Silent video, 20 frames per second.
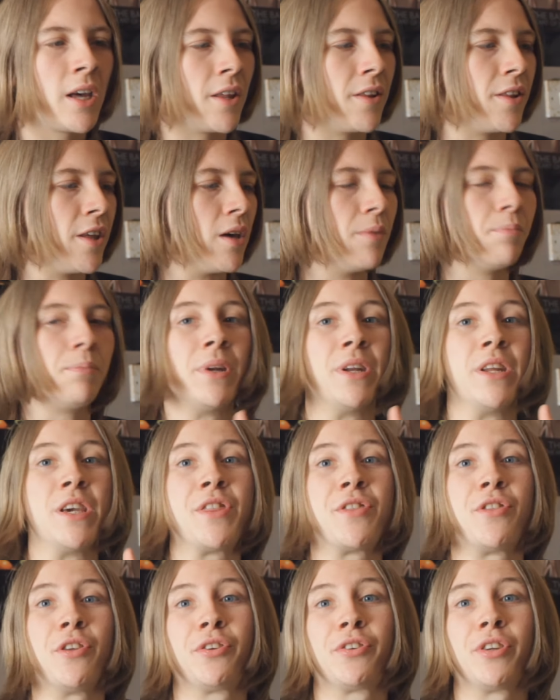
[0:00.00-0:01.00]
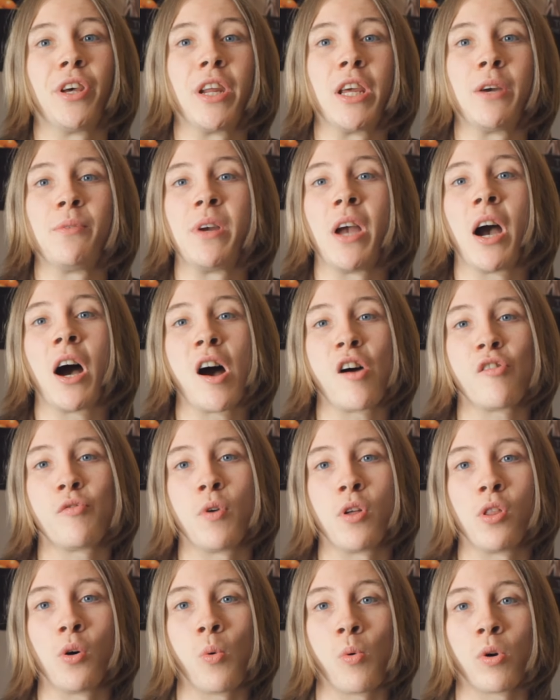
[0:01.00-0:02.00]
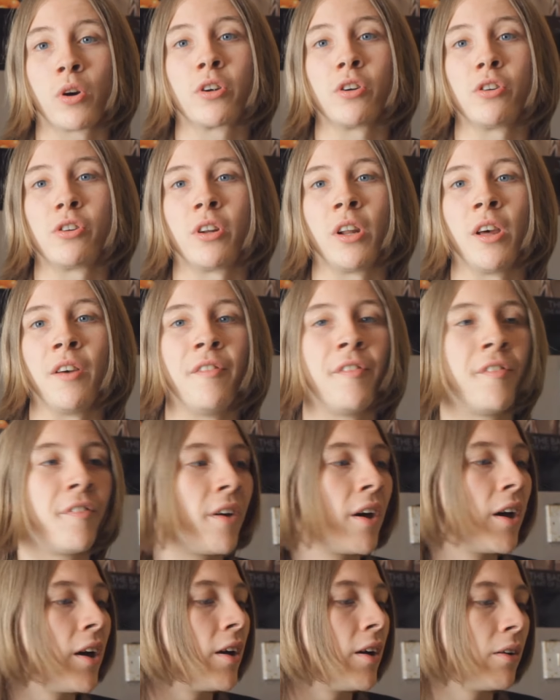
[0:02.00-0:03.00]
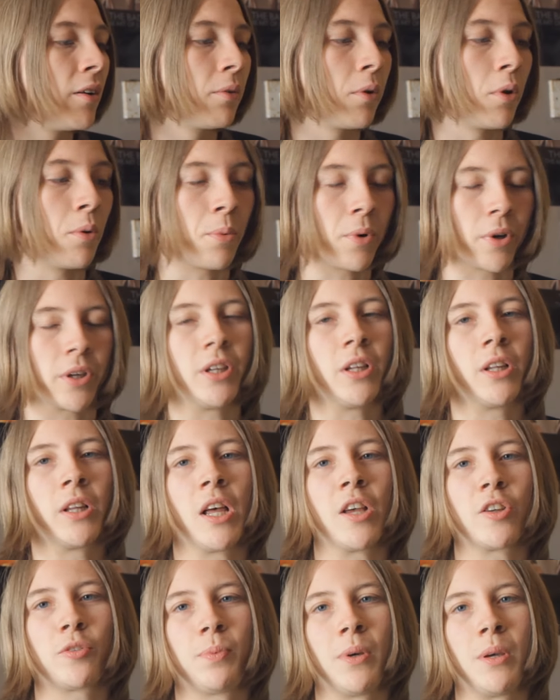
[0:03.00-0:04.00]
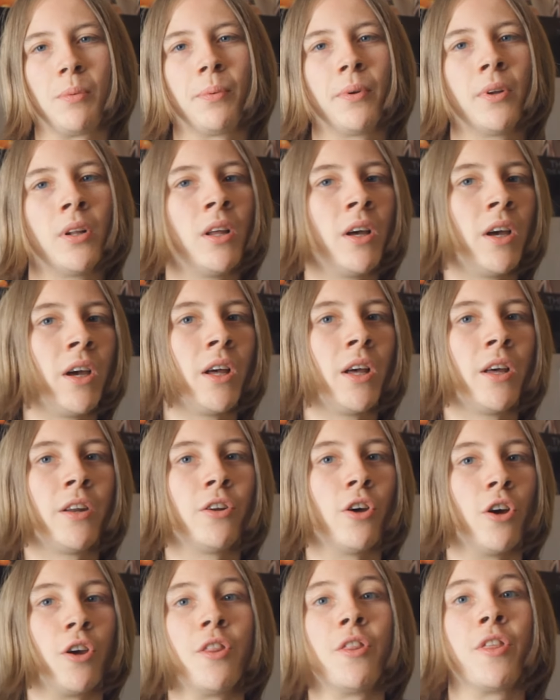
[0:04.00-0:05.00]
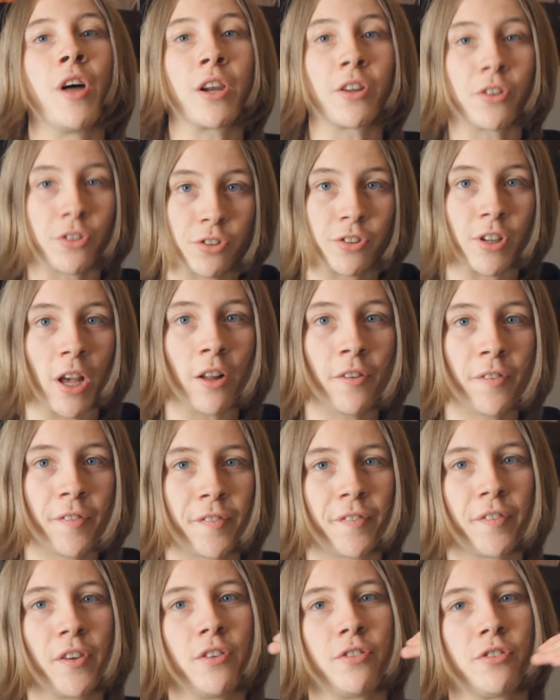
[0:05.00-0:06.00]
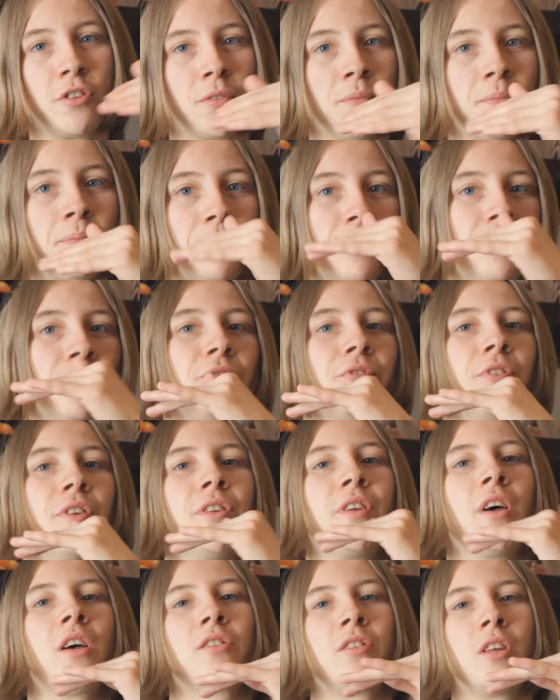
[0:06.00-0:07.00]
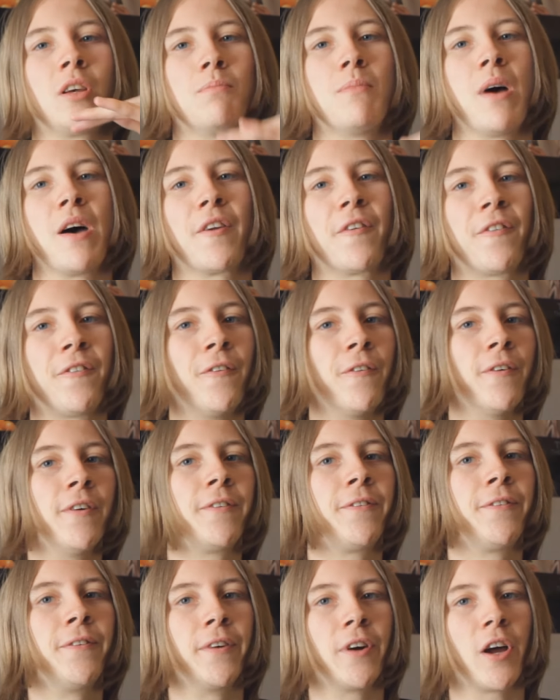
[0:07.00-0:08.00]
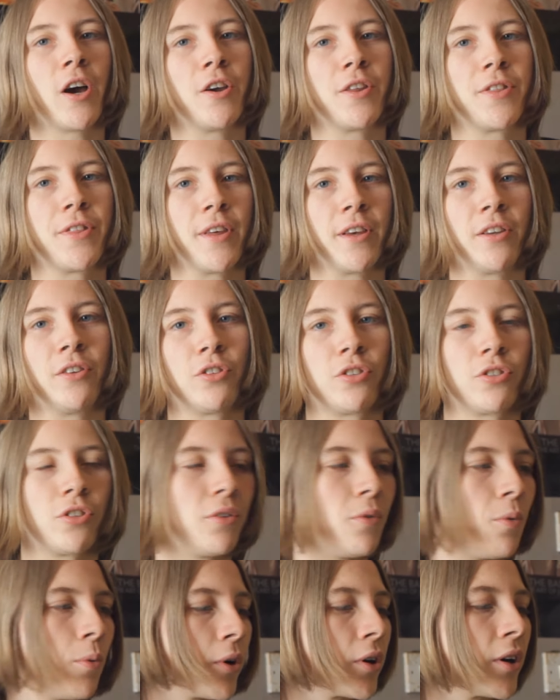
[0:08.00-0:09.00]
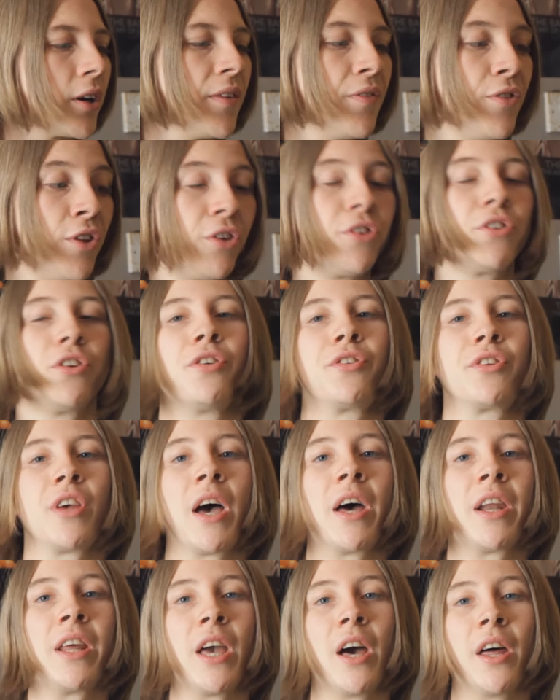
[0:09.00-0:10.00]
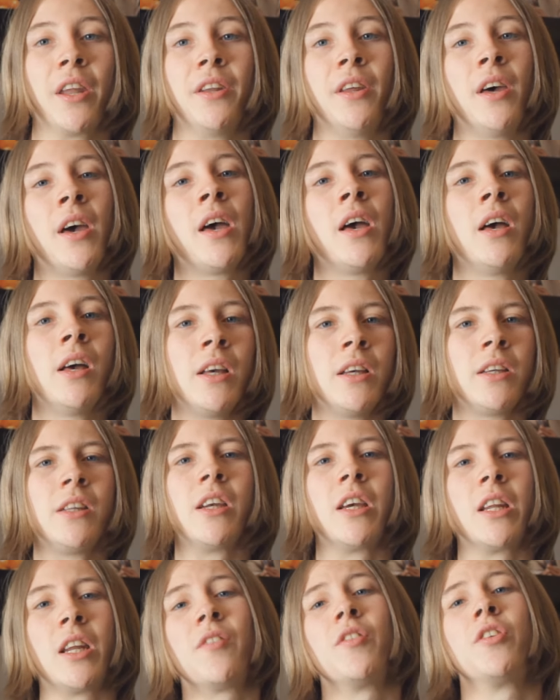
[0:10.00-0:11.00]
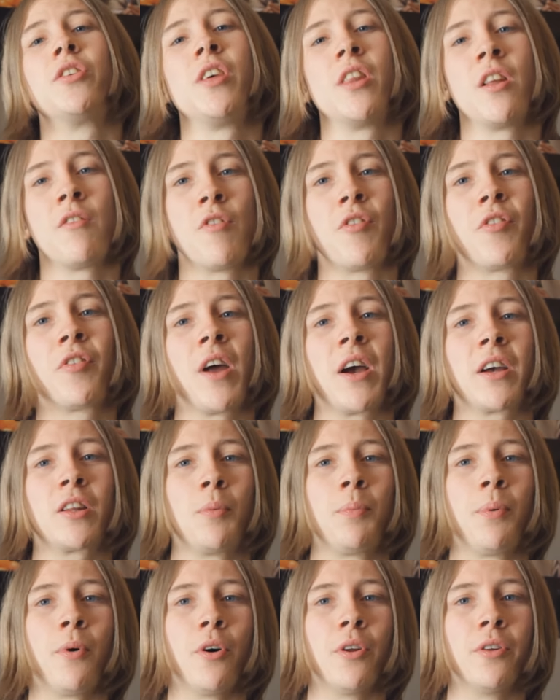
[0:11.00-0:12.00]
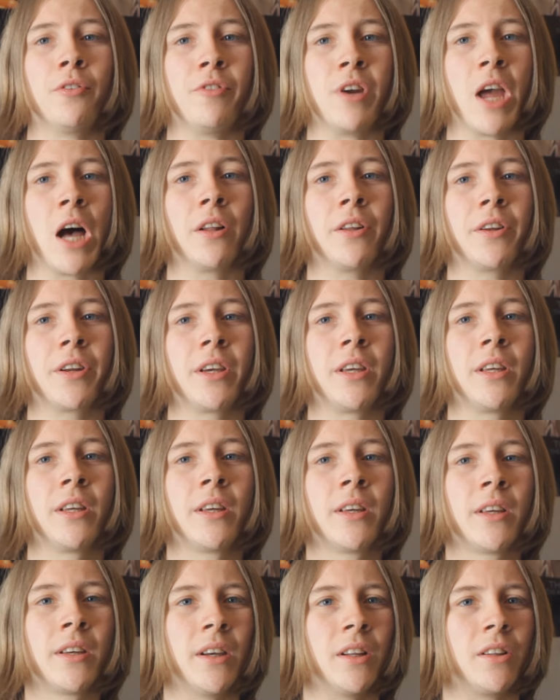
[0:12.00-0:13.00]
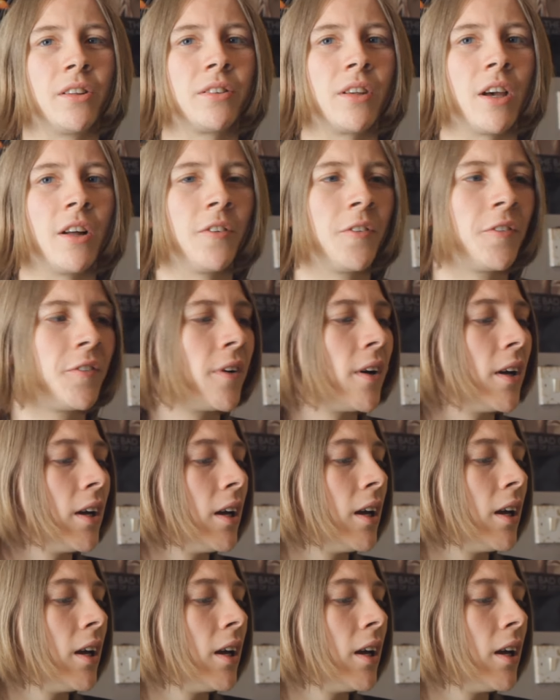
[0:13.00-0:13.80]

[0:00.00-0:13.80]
And then beneath the city, we have where the workers live, the working class people. Now that itself is a fantastic metaphor for how things work in this society, and you can even see that reflect upon reality itself.